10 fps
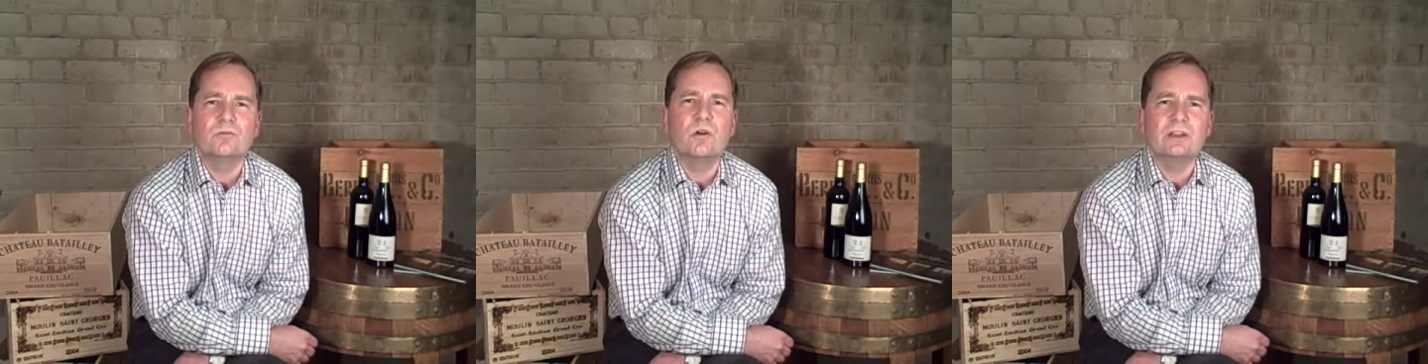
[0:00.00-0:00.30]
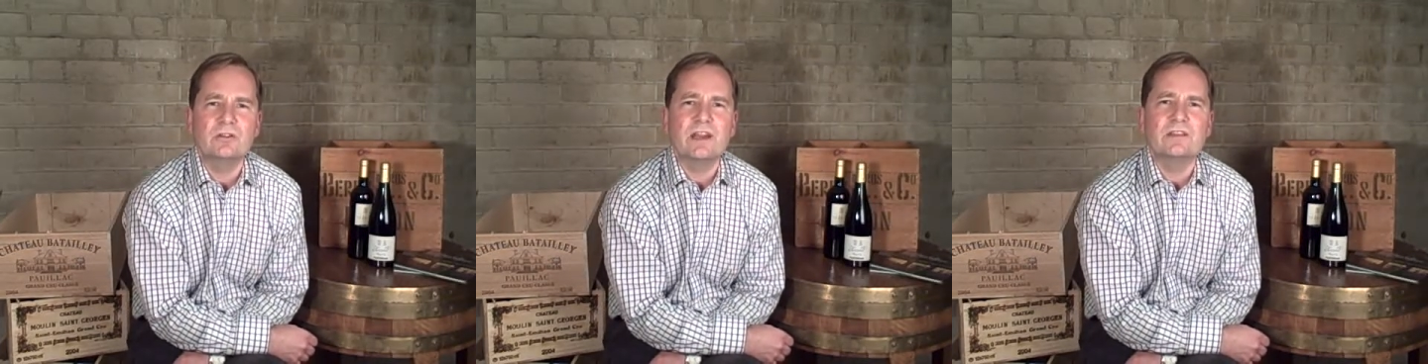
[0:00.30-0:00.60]
What
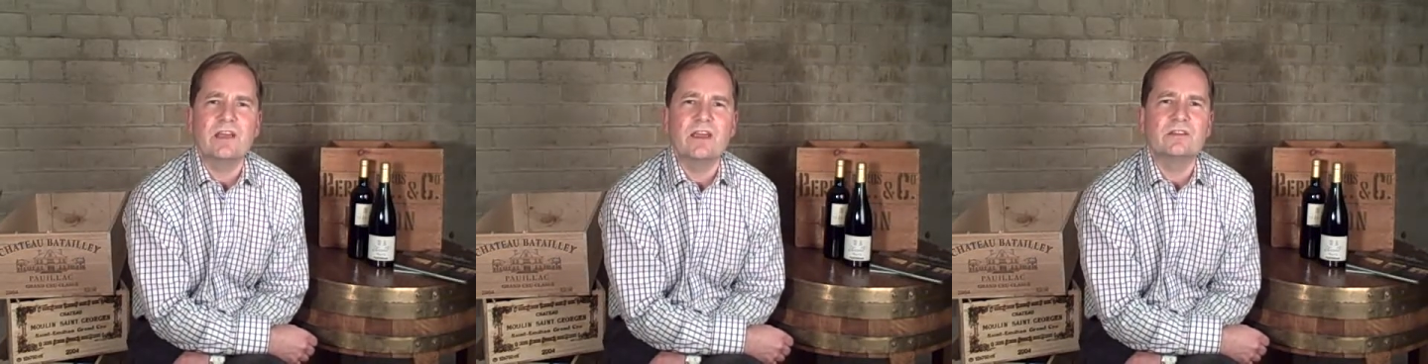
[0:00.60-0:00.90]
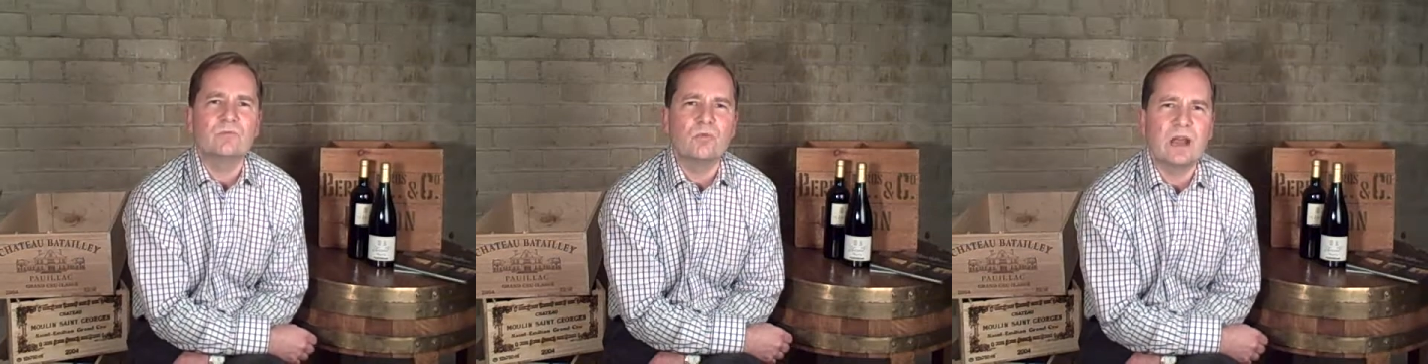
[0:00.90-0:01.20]
you're getting there
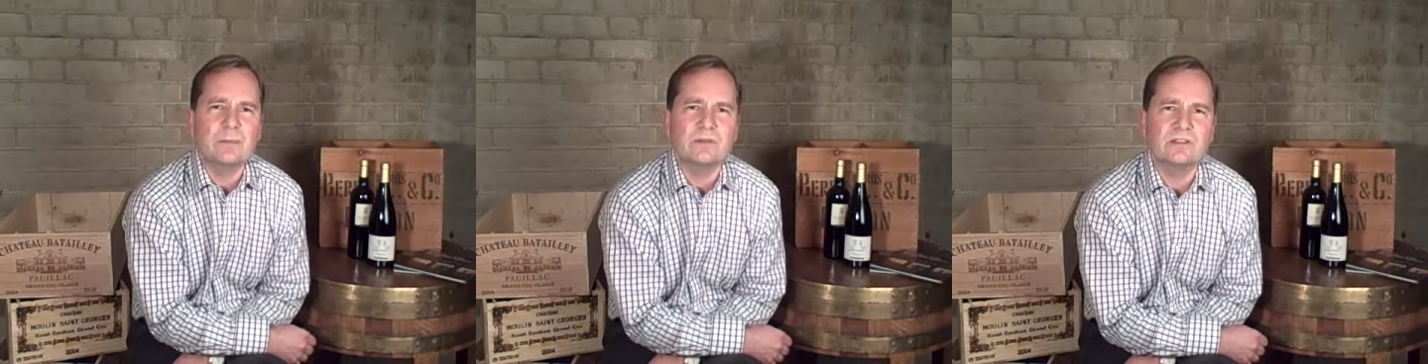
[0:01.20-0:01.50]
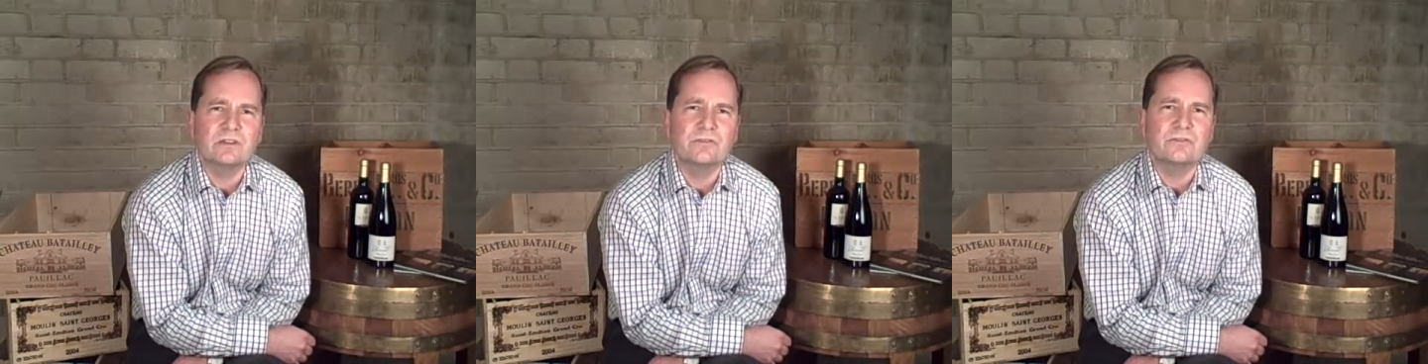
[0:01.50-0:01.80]
is
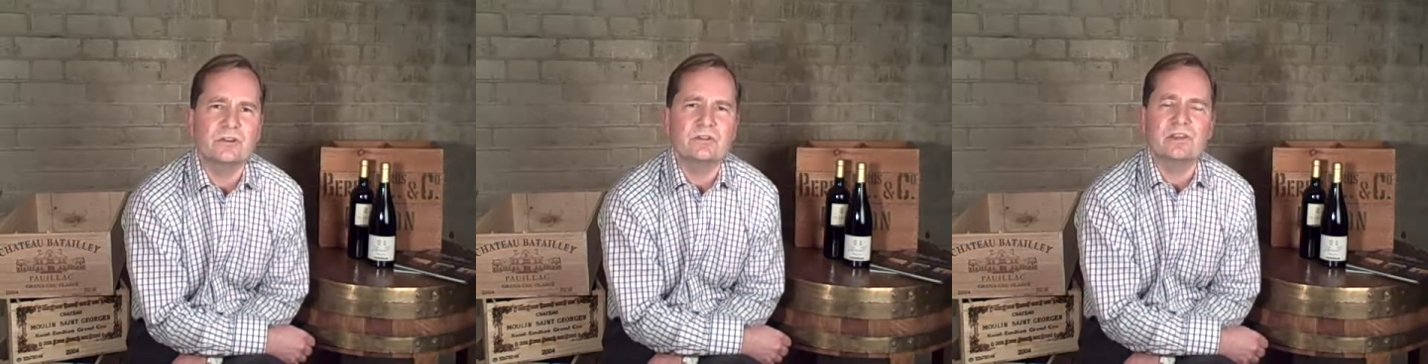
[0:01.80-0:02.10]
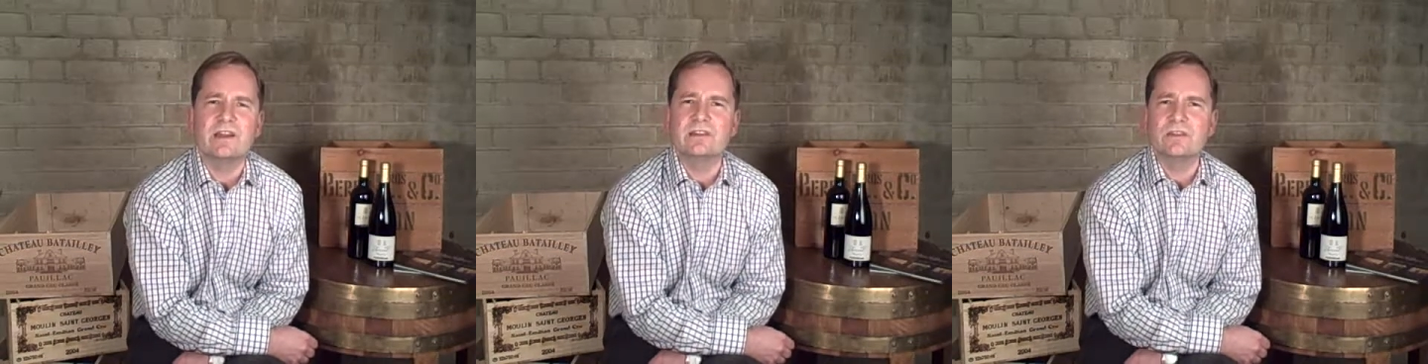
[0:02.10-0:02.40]
ripeness of fruit,
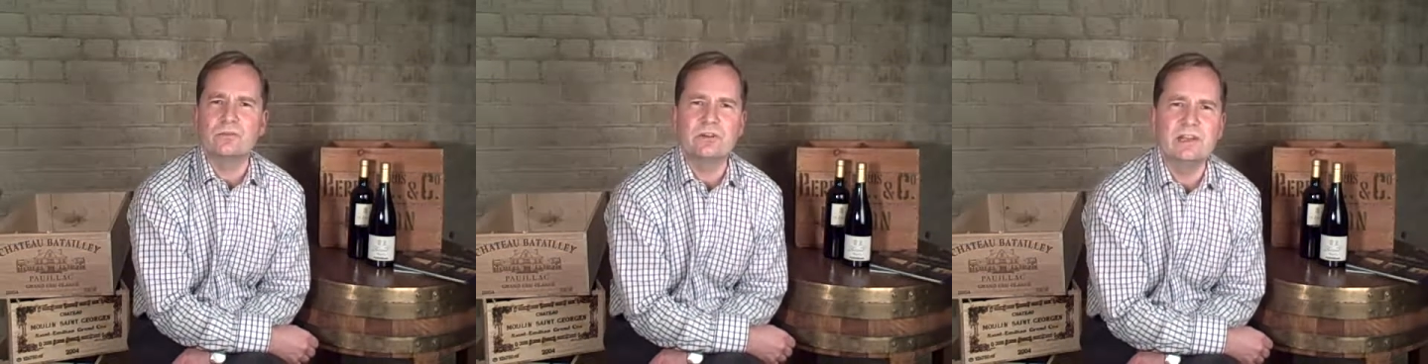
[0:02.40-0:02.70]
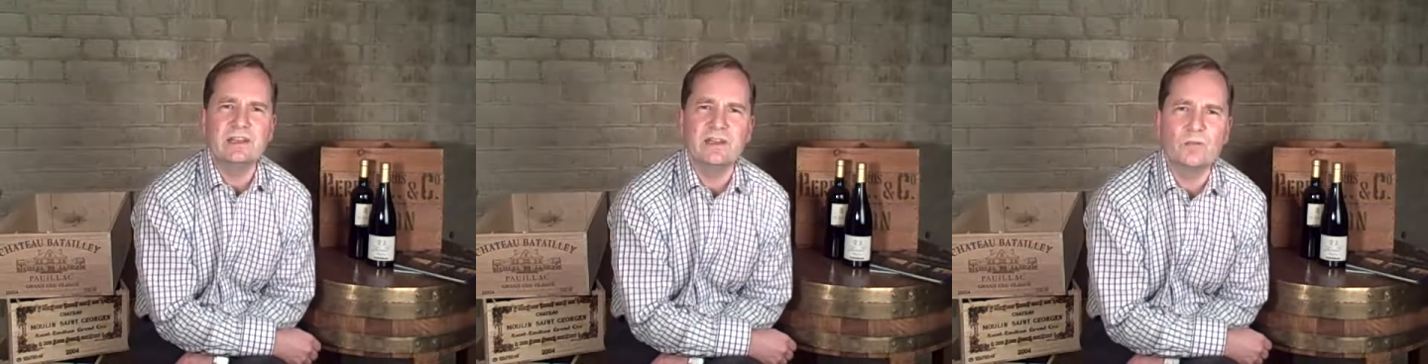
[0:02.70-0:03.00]
and it's a
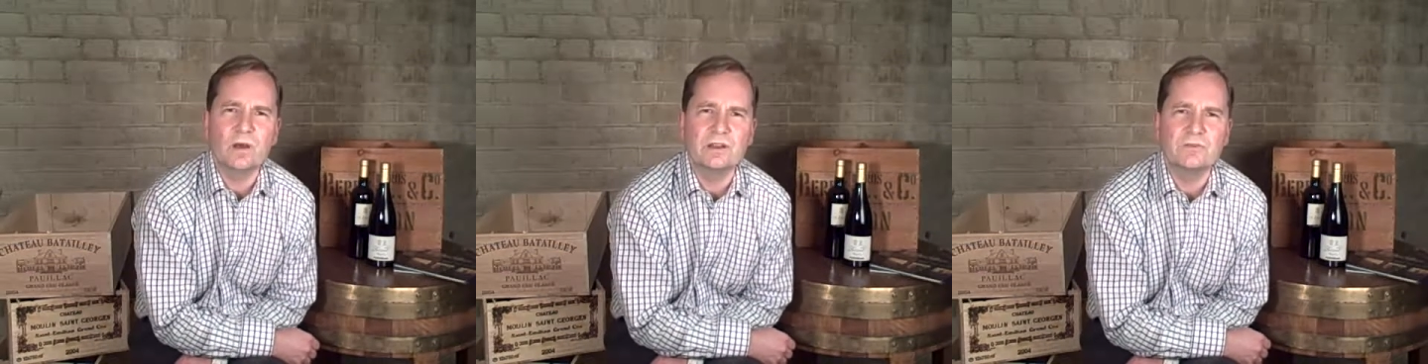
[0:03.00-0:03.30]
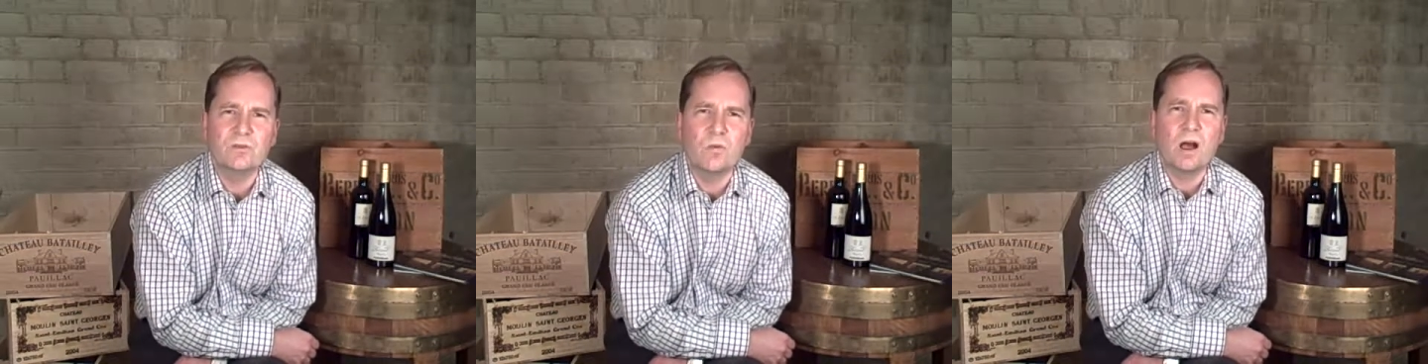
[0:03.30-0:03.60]
really
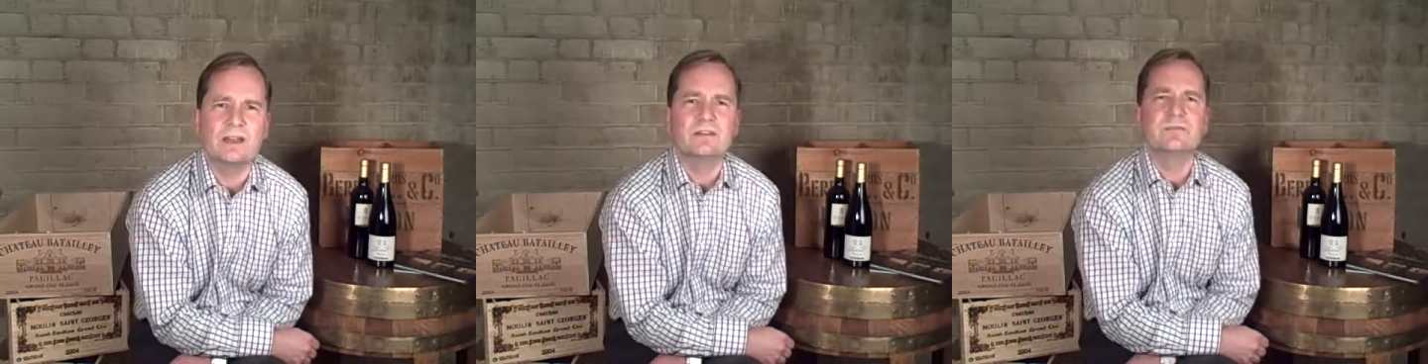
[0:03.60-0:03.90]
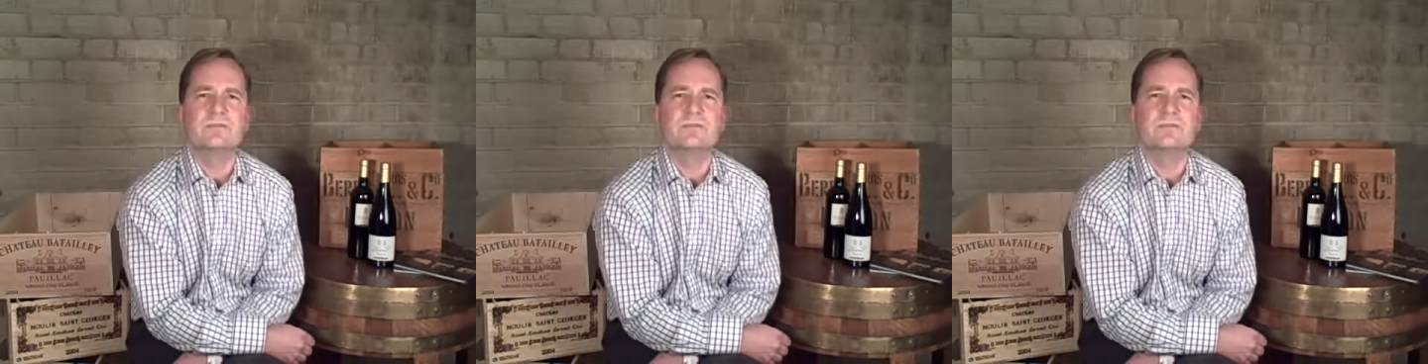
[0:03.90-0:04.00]
wonderful wine.